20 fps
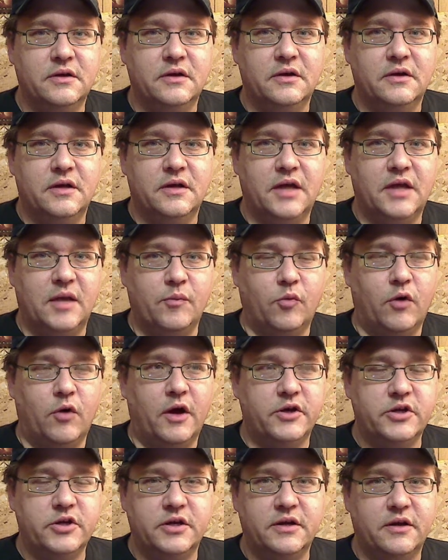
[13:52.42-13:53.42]
keep
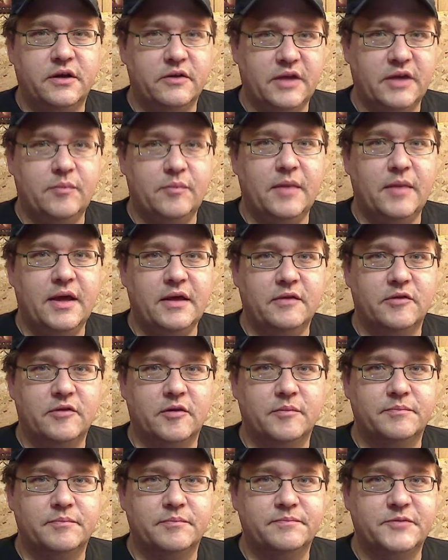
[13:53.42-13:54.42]
watching, and I'll keep making
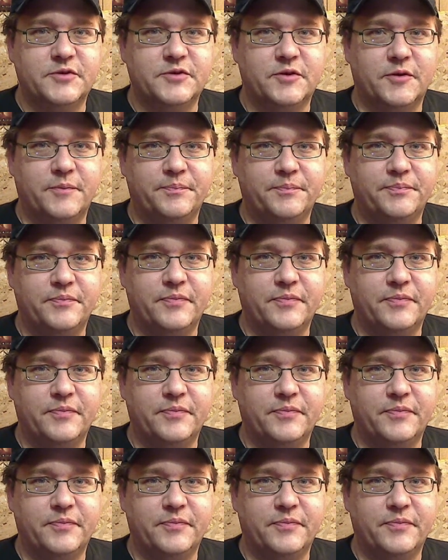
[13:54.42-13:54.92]
them. So